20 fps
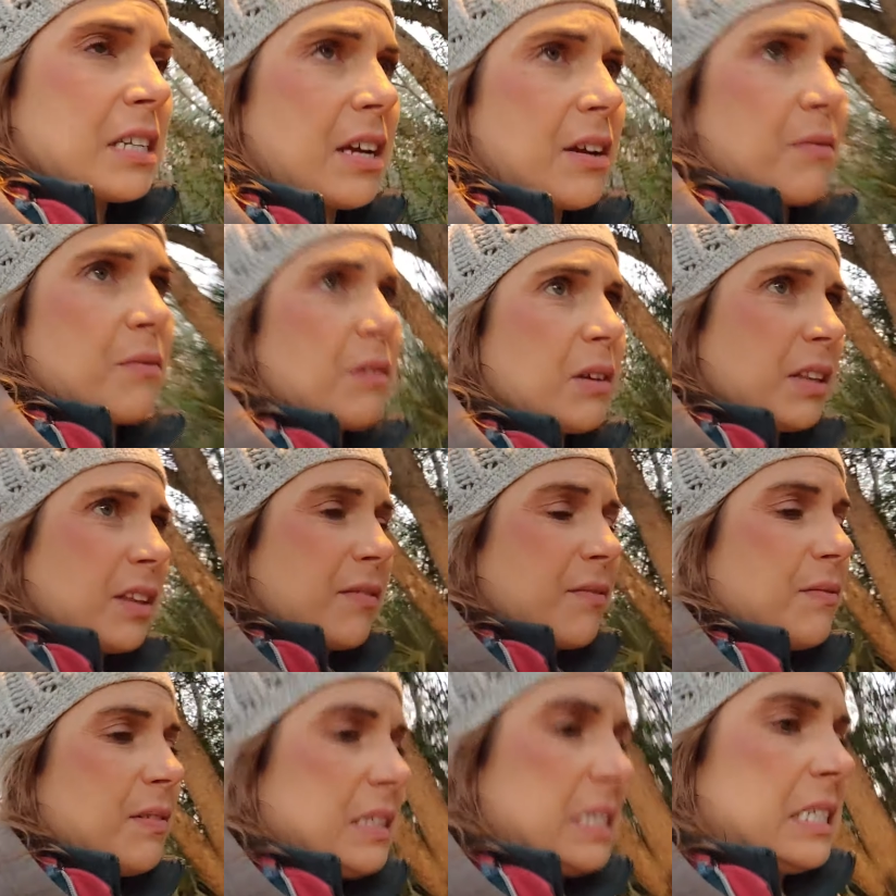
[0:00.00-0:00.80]
like really
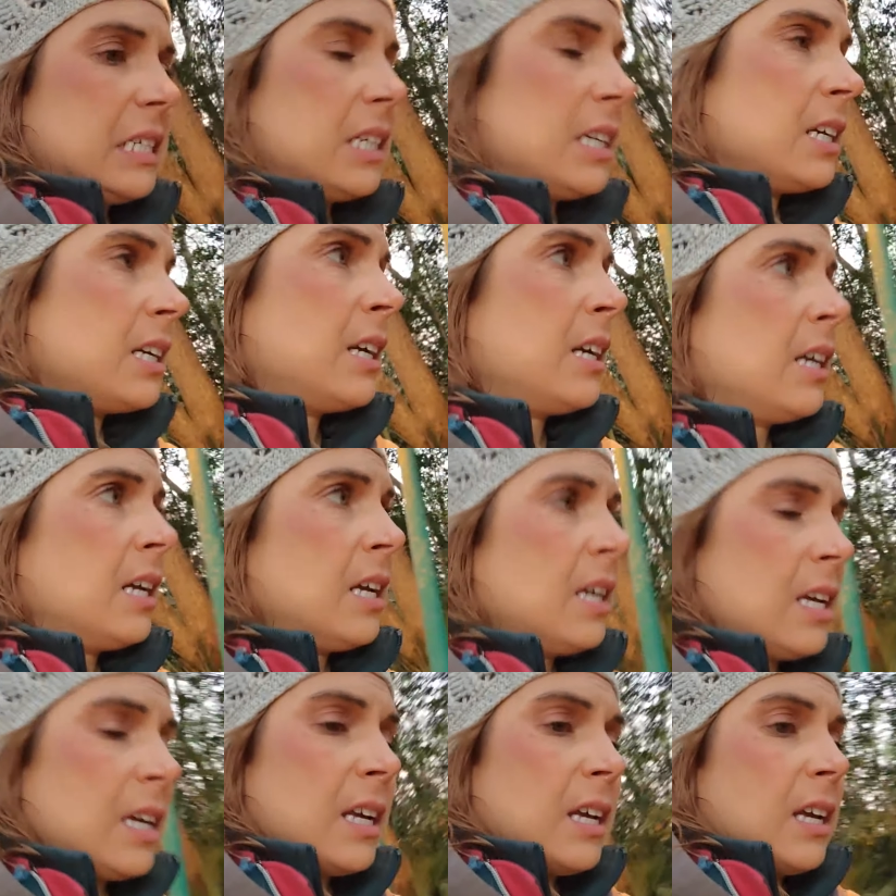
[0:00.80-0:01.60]
fuzzy.
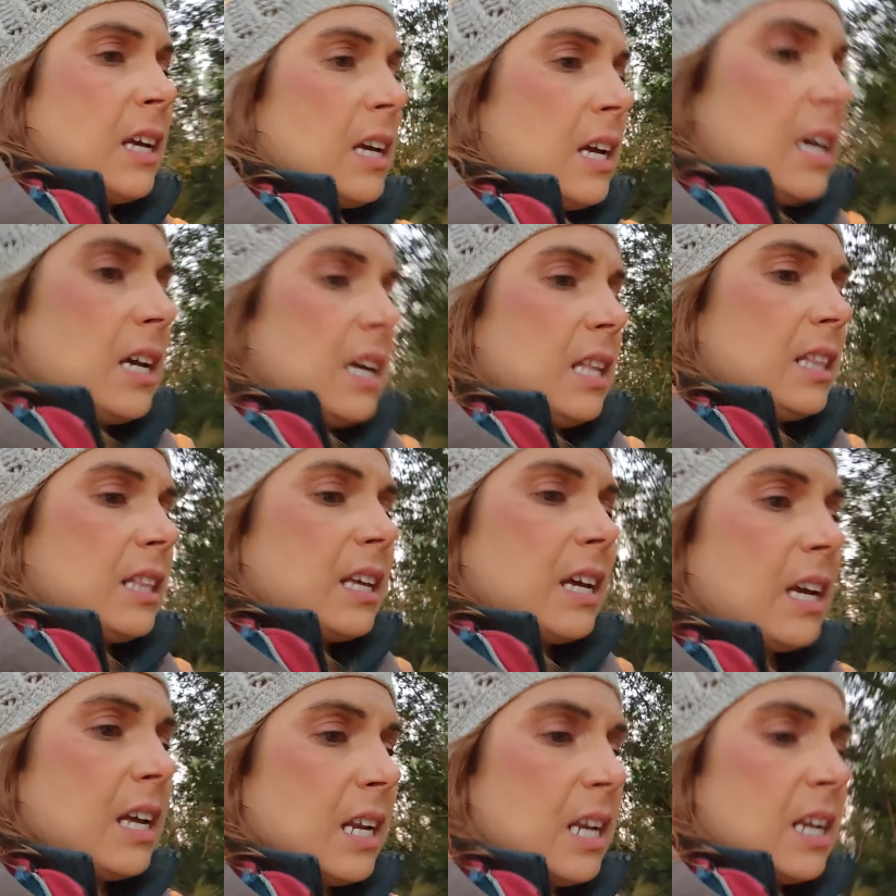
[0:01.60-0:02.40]
And
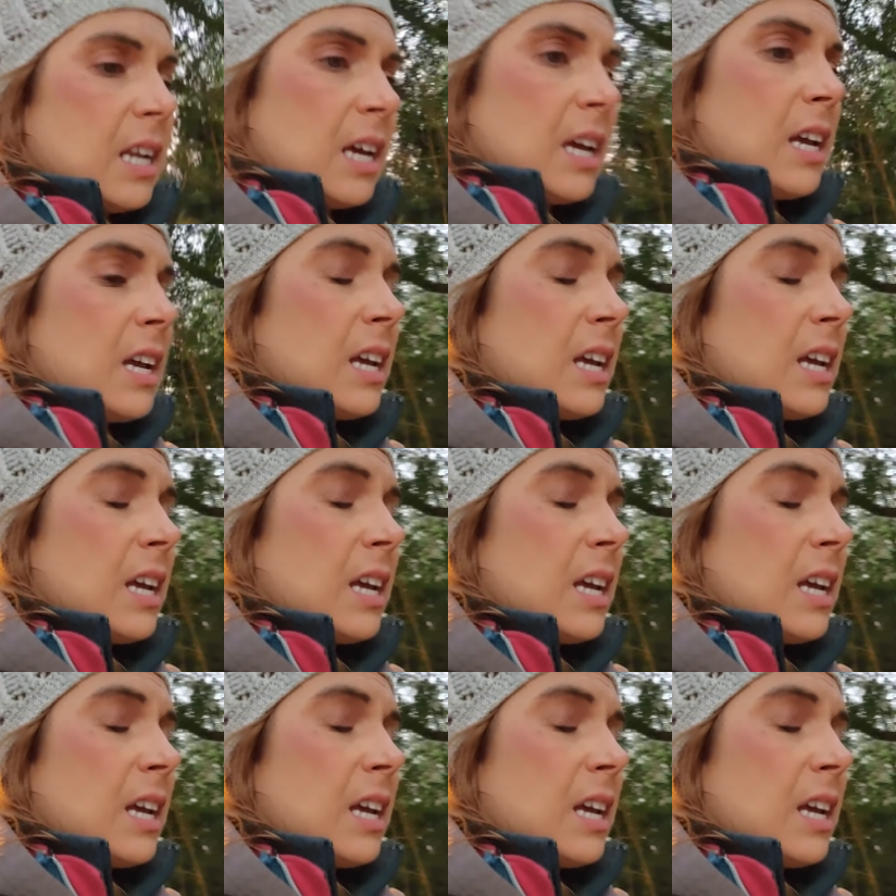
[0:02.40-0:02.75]
then